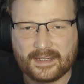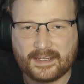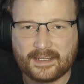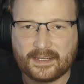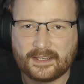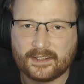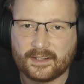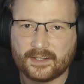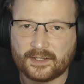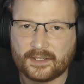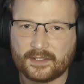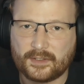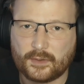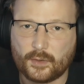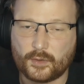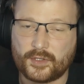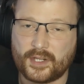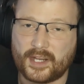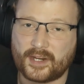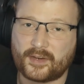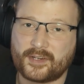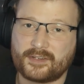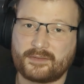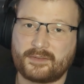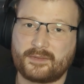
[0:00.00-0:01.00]
to go to a
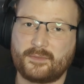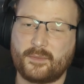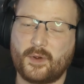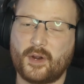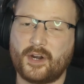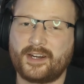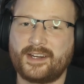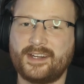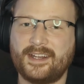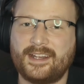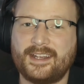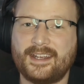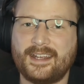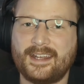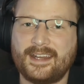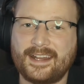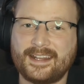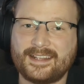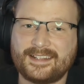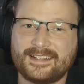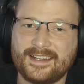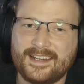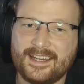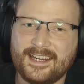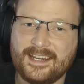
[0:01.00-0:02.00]
Christmas market in a
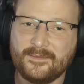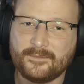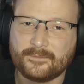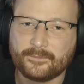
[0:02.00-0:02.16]
city.